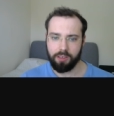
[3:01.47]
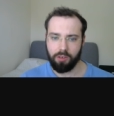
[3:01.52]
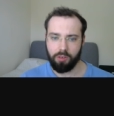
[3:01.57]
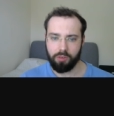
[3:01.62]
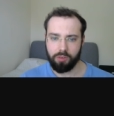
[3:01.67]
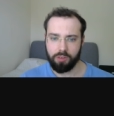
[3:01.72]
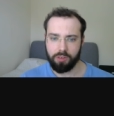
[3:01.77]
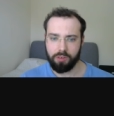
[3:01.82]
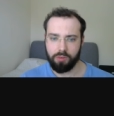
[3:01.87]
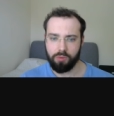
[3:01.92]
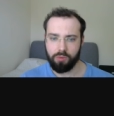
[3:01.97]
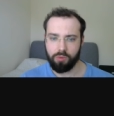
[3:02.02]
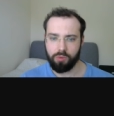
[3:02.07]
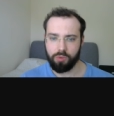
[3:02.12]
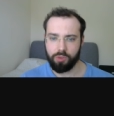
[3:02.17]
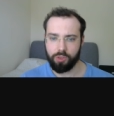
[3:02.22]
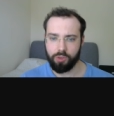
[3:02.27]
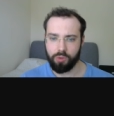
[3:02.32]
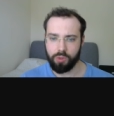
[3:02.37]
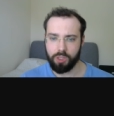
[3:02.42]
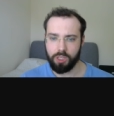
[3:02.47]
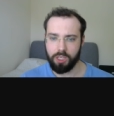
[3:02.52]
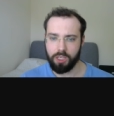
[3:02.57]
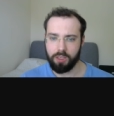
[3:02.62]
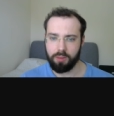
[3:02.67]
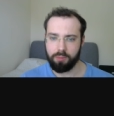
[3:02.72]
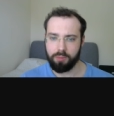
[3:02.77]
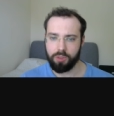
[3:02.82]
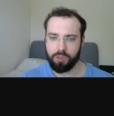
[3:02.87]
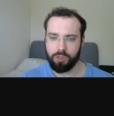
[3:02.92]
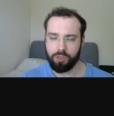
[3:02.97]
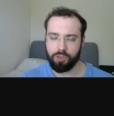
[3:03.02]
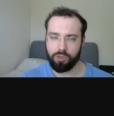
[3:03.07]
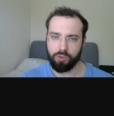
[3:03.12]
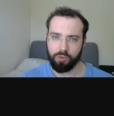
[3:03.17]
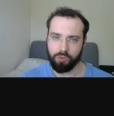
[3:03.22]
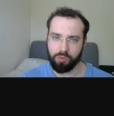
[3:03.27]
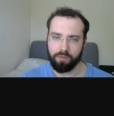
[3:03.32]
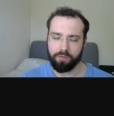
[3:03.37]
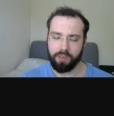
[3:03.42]
long or short term
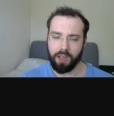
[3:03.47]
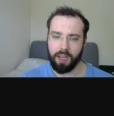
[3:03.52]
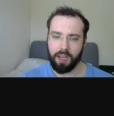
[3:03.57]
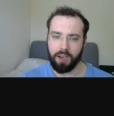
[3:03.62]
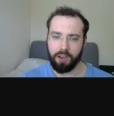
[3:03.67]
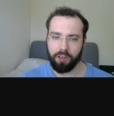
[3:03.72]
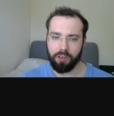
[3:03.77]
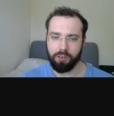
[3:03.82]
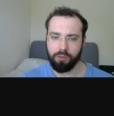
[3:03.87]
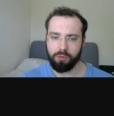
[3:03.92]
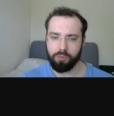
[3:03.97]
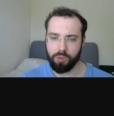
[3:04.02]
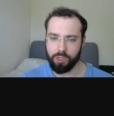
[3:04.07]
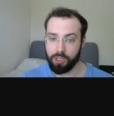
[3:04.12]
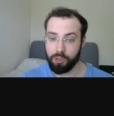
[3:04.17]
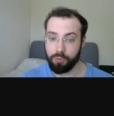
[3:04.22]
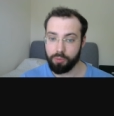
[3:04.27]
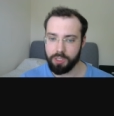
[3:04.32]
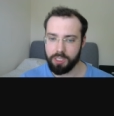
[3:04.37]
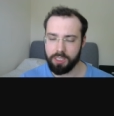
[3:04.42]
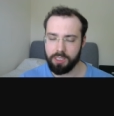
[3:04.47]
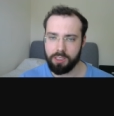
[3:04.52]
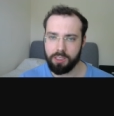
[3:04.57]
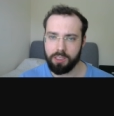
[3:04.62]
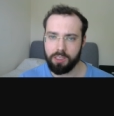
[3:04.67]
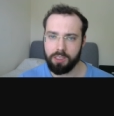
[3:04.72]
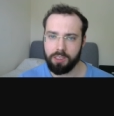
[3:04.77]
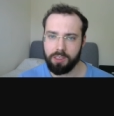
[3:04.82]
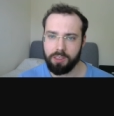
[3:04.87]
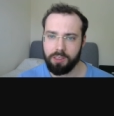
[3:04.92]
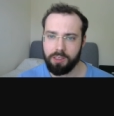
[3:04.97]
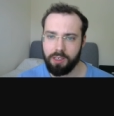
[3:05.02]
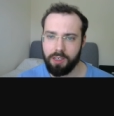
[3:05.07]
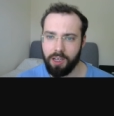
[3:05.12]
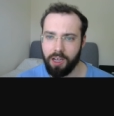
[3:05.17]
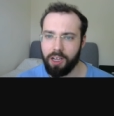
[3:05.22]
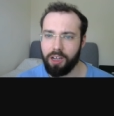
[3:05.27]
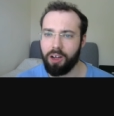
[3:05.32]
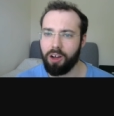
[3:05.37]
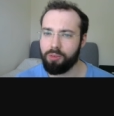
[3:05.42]
store value, which I would
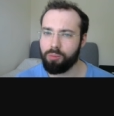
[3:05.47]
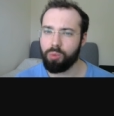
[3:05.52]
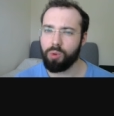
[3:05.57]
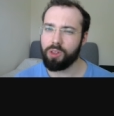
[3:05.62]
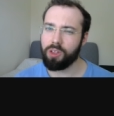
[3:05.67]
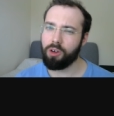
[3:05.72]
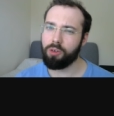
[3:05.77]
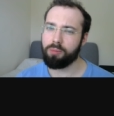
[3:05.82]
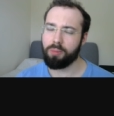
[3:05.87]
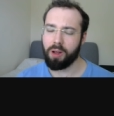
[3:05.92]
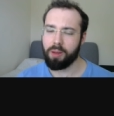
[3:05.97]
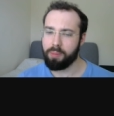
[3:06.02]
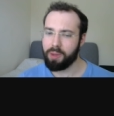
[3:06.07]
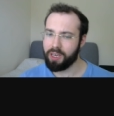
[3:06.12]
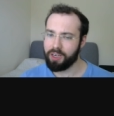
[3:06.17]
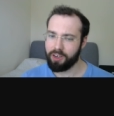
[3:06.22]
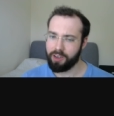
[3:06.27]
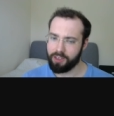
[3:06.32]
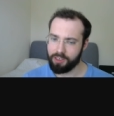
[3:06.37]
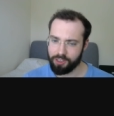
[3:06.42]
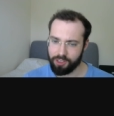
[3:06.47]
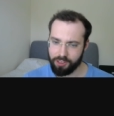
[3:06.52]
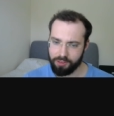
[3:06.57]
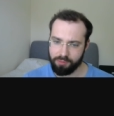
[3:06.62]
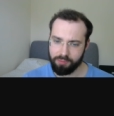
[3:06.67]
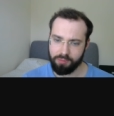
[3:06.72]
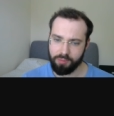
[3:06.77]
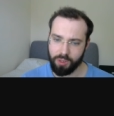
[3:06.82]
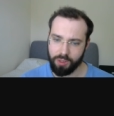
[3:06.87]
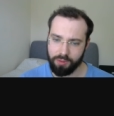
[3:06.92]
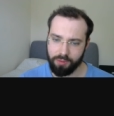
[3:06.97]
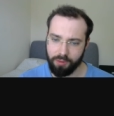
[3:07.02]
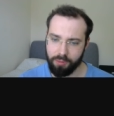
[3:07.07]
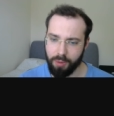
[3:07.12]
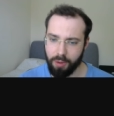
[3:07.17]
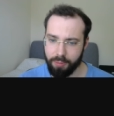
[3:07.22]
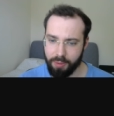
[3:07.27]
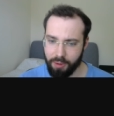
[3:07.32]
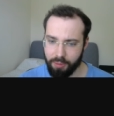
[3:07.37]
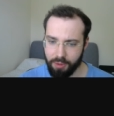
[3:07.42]
I would hold my opinion actually, but you
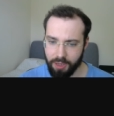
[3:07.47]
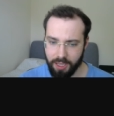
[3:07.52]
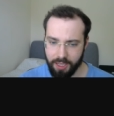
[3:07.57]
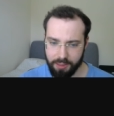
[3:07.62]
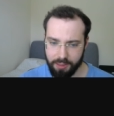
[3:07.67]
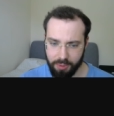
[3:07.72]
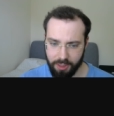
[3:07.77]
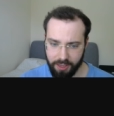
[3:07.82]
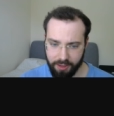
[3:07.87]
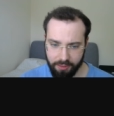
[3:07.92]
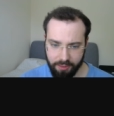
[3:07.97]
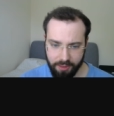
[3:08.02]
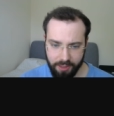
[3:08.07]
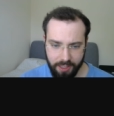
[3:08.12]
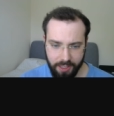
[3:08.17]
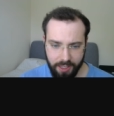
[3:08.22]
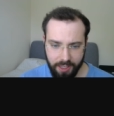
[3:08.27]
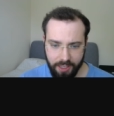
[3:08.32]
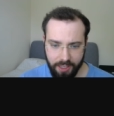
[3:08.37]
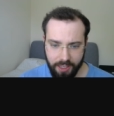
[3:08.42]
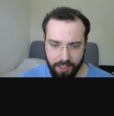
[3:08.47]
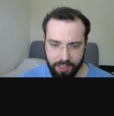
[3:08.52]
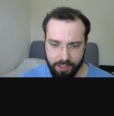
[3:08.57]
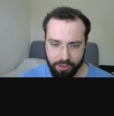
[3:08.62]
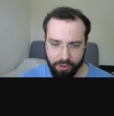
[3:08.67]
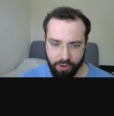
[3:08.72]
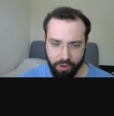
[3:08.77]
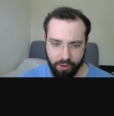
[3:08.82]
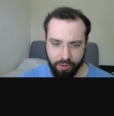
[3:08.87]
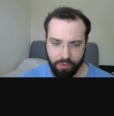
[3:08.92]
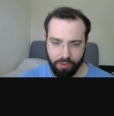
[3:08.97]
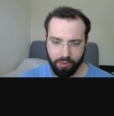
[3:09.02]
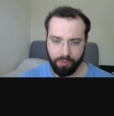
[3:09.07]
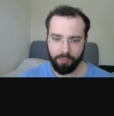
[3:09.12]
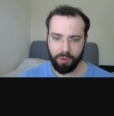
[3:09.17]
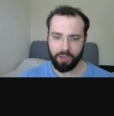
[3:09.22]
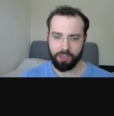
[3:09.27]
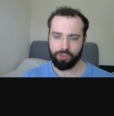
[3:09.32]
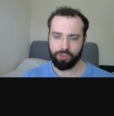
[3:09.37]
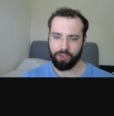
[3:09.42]
might be able to guess by. So going through
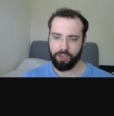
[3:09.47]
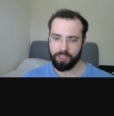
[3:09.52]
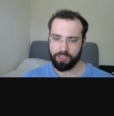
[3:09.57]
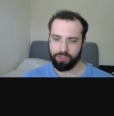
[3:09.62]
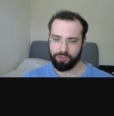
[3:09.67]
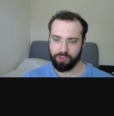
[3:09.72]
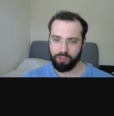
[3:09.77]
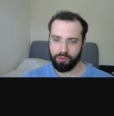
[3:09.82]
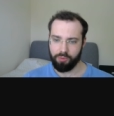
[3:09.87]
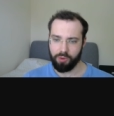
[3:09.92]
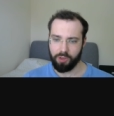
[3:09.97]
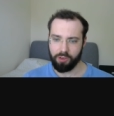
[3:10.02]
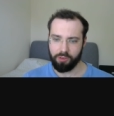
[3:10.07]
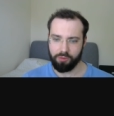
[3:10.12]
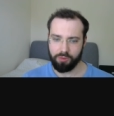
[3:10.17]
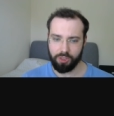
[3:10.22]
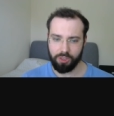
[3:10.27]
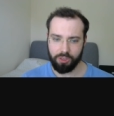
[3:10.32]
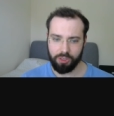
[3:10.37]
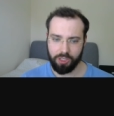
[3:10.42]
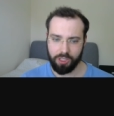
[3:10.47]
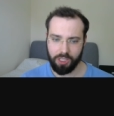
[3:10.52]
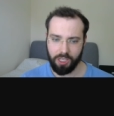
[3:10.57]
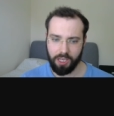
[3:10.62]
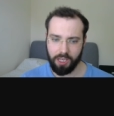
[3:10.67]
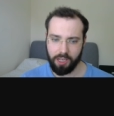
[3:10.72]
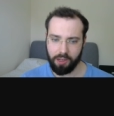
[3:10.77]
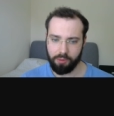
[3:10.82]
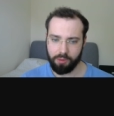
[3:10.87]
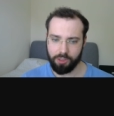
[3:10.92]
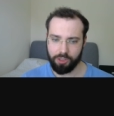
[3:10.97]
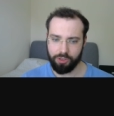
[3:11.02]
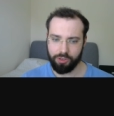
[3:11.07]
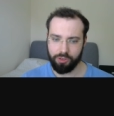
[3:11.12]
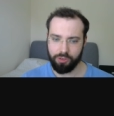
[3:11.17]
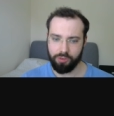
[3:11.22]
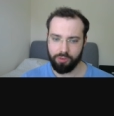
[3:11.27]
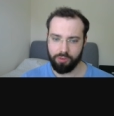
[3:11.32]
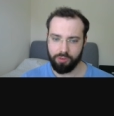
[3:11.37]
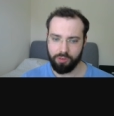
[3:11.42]
monetary history, we can also see how a
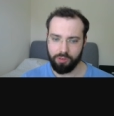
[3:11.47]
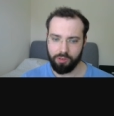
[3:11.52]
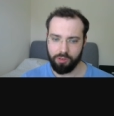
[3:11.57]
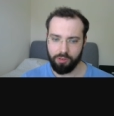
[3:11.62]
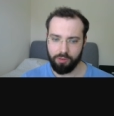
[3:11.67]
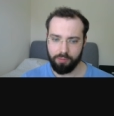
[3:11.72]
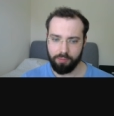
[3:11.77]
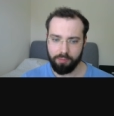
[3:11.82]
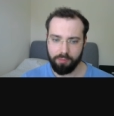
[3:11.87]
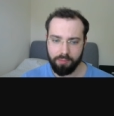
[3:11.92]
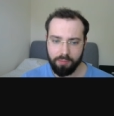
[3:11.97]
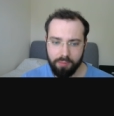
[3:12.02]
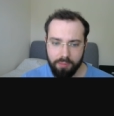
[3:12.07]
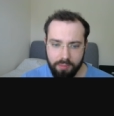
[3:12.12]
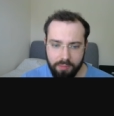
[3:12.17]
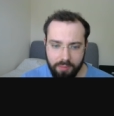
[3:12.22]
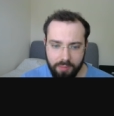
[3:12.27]
true num